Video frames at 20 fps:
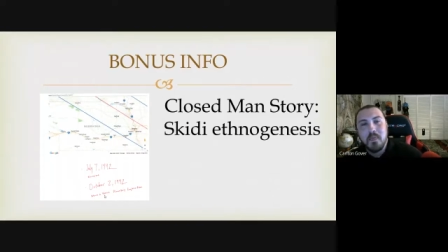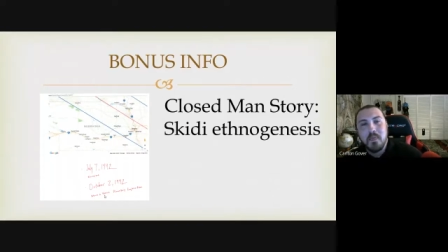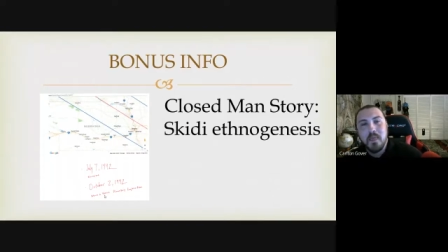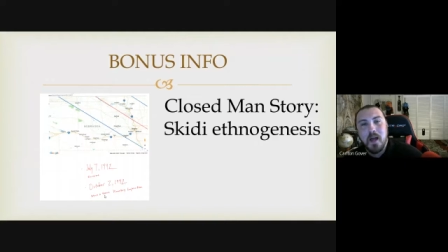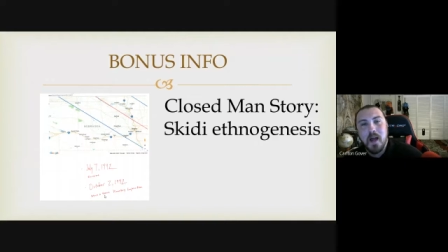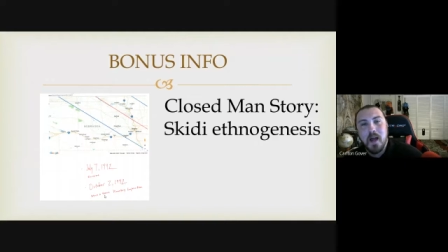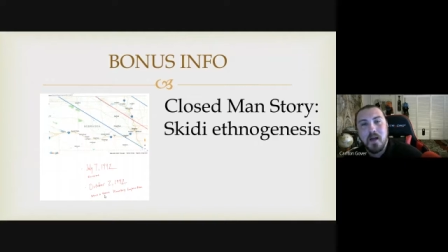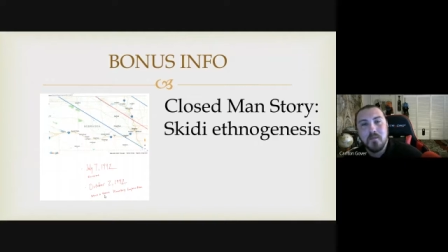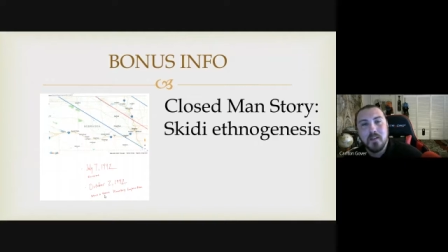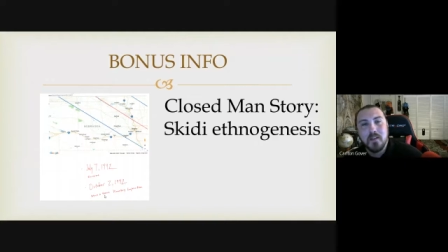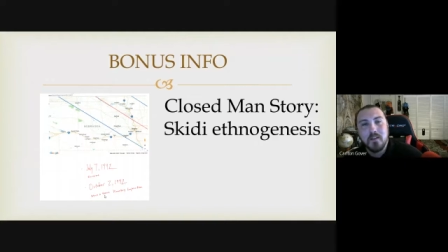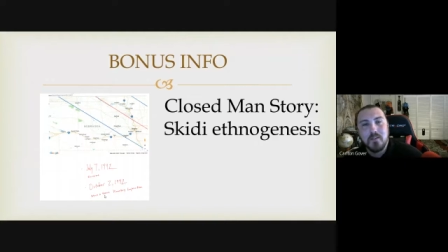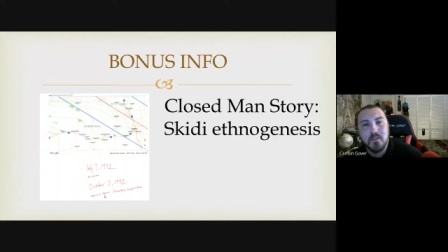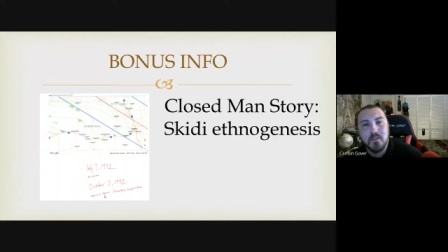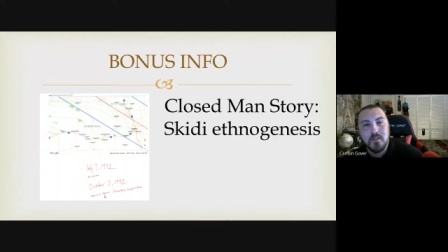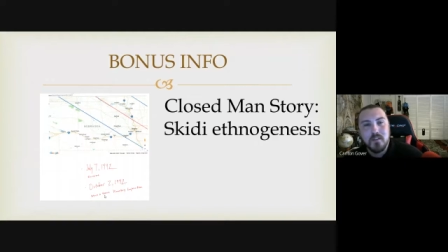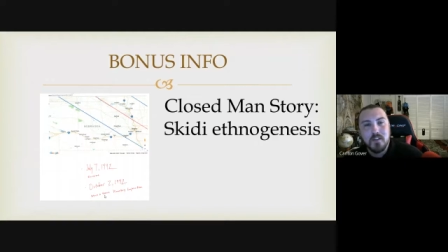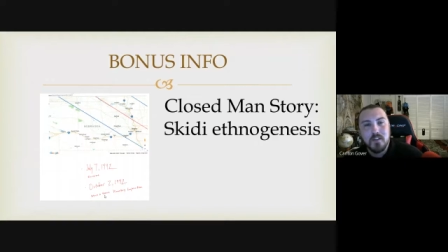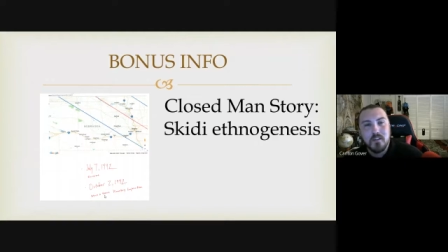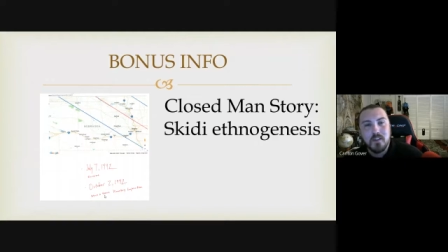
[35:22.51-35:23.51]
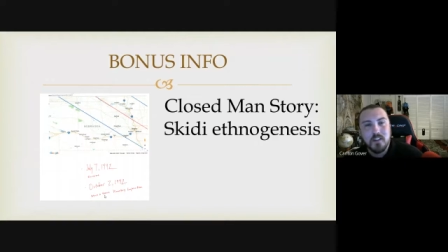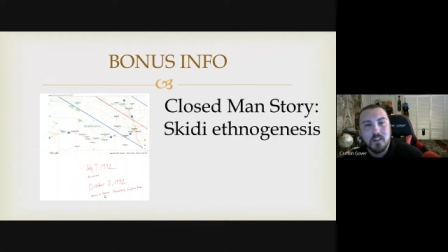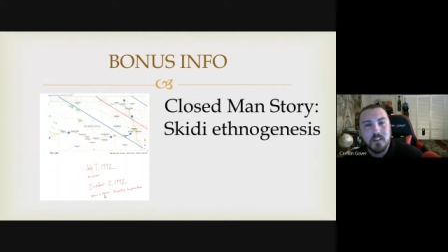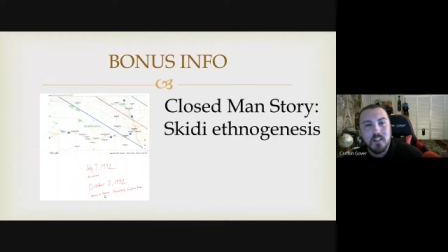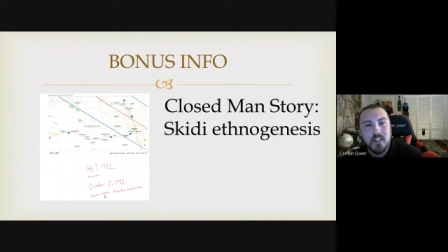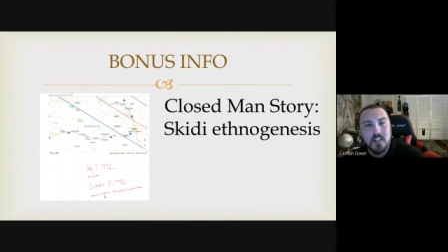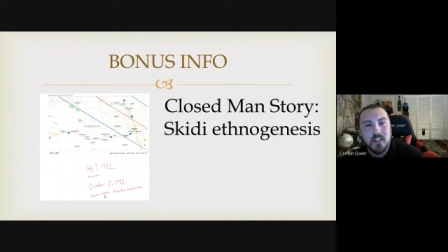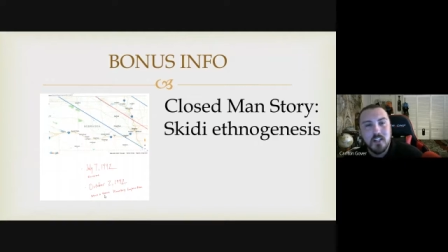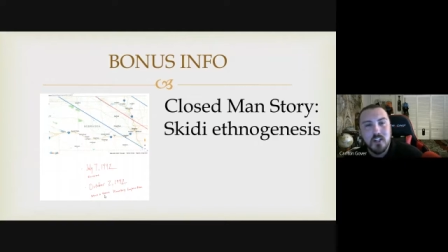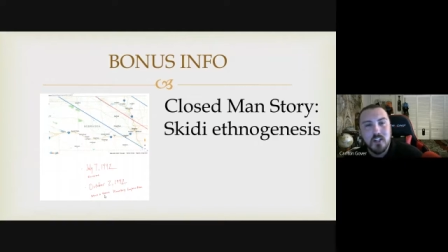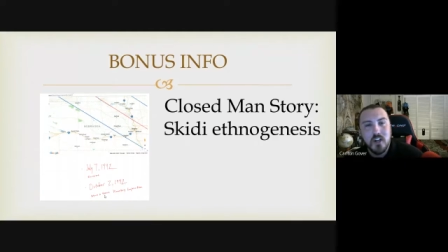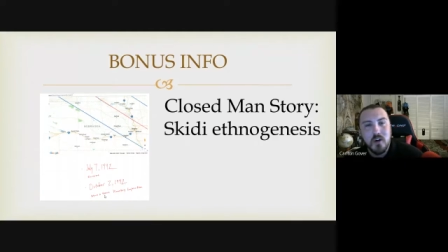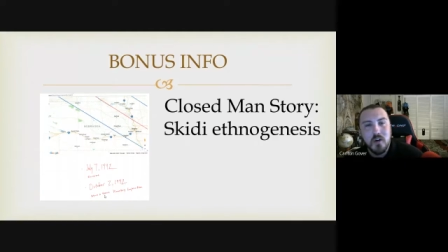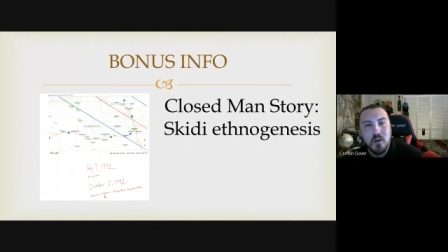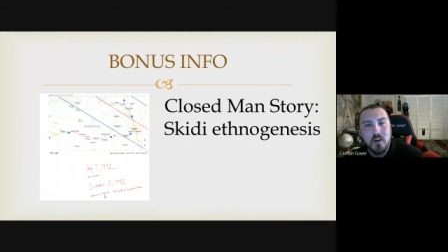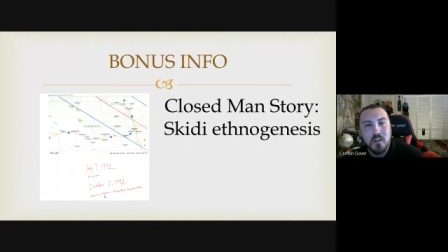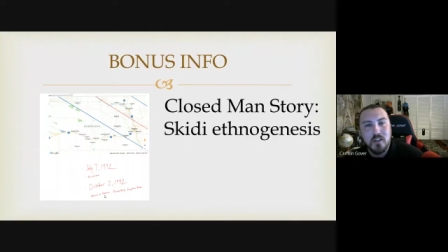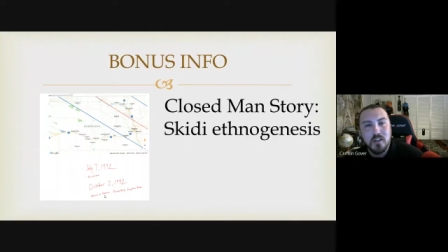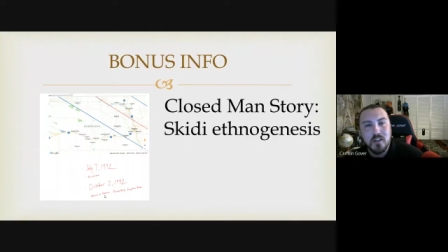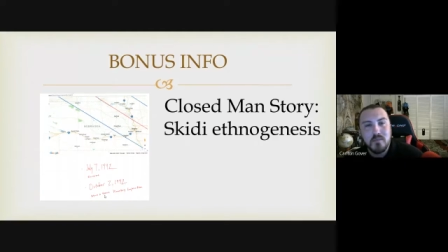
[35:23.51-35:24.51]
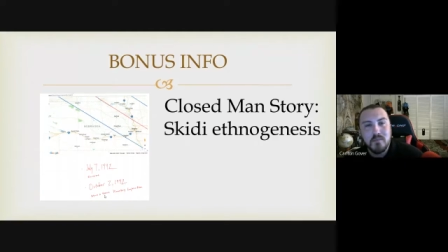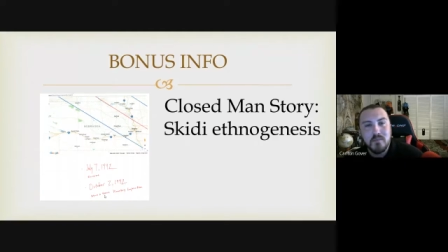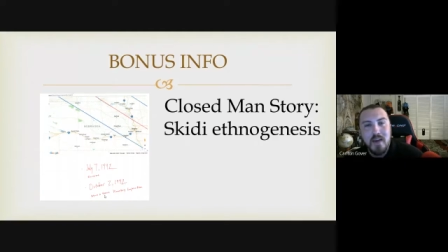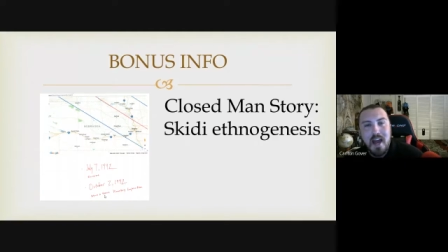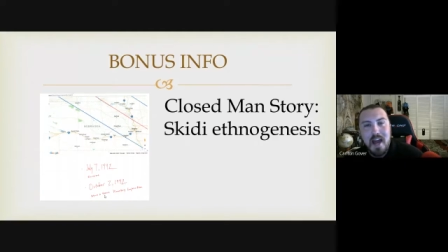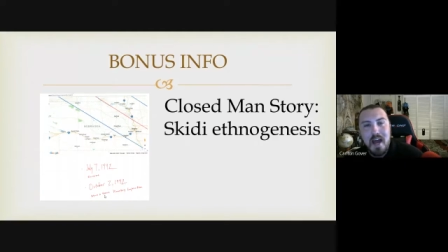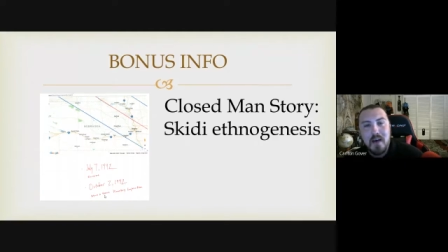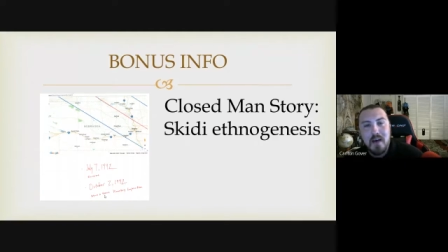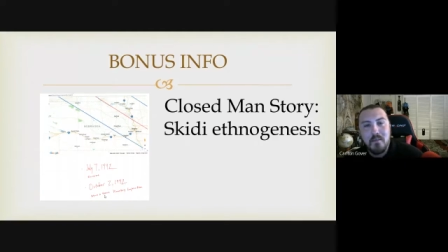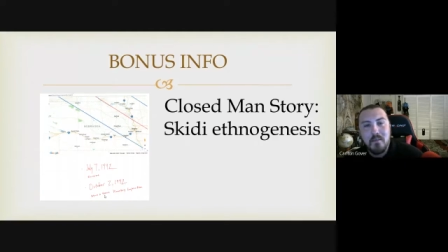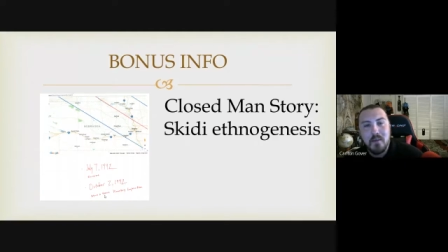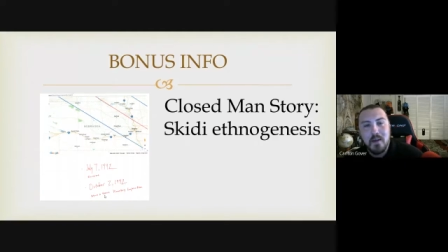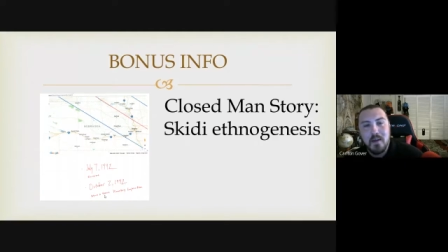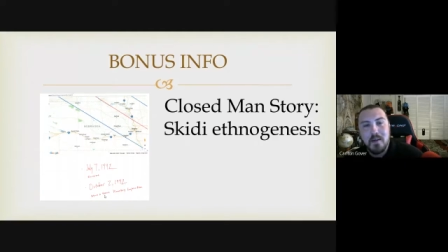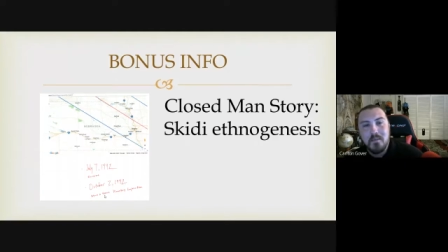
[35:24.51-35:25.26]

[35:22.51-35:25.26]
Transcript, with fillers: Um, that if you you can see Genoa on this map,